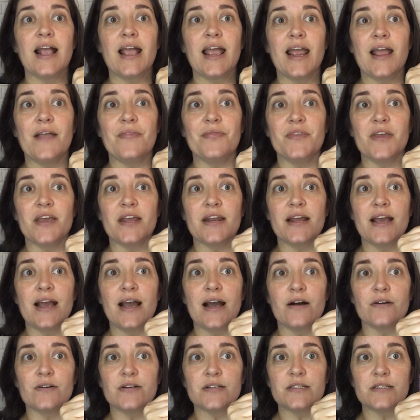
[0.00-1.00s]
and then
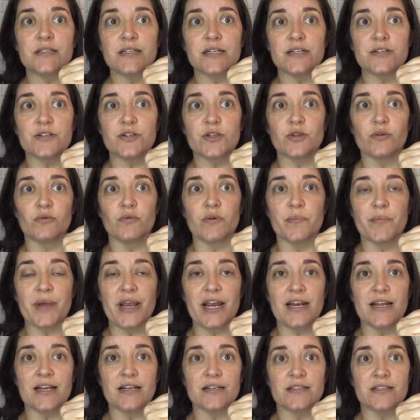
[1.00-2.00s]
how to stitch the
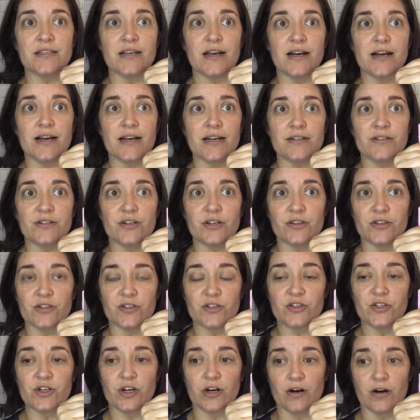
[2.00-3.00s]
remaining side to the
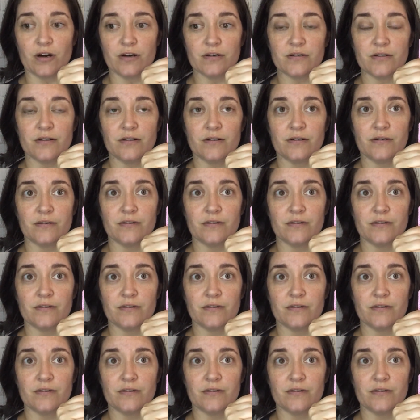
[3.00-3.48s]
start.